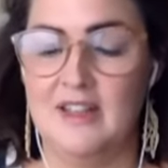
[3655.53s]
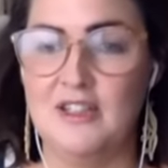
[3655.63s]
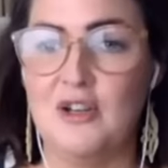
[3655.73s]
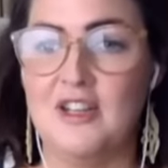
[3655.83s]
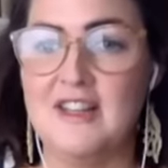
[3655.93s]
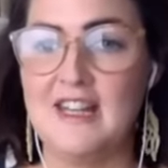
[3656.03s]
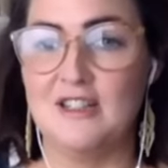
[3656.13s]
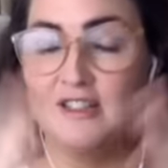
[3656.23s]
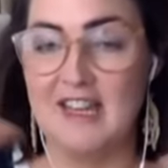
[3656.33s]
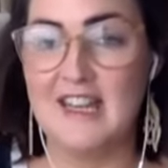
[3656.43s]
you can
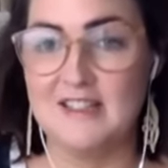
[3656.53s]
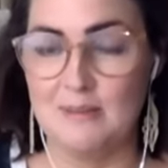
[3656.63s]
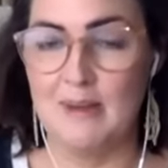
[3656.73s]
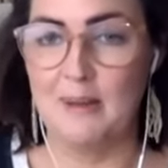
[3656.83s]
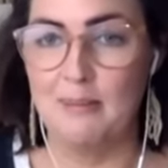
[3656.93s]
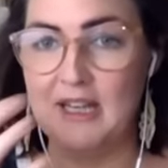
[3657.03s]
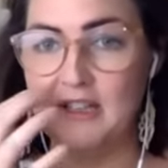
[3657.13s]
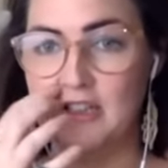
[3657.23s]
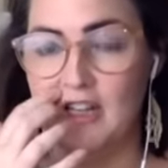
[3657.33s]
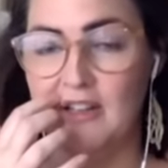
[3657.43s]
then see it as a bigger
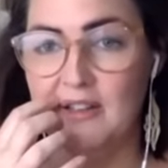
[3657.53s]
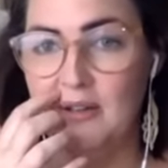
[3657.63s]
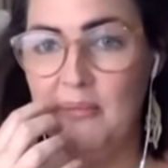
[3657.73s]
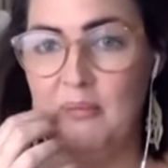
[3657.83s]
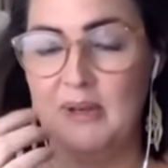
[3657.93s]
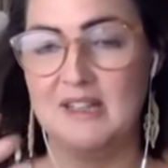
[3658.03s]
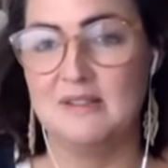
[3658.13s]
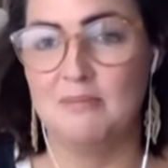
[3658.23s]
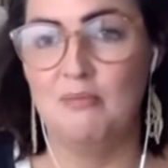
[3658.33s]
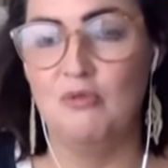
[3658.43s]
picture, but
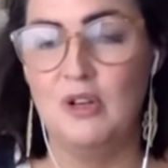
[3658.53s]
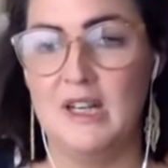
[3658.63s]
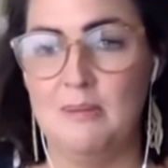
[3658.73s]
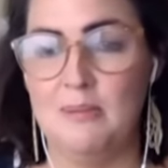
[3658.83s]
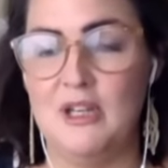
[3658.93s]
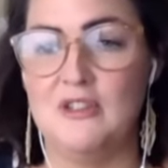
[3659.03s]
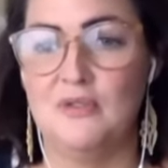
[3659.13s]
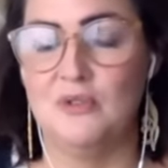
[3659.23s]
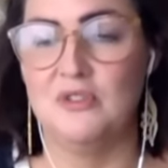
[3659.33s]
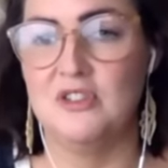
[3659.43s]
it's really
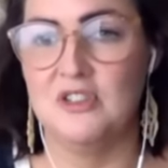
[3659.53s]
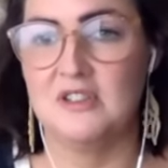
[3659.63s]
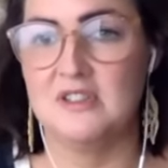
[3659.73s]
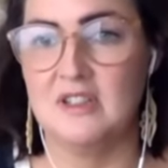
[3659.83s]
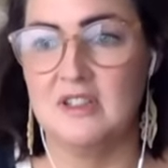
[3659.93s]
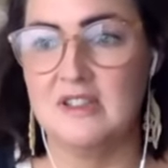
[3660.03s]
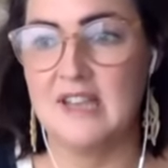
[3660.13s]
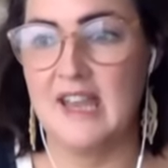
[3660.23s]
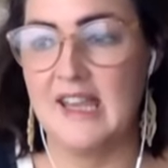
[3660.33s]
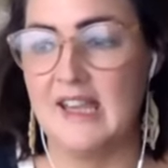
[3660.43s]
beautiful to just
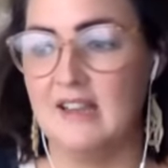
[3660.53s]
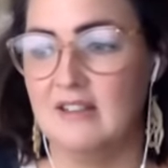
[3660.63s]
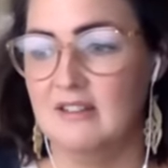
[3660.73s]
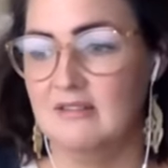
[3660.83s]
take,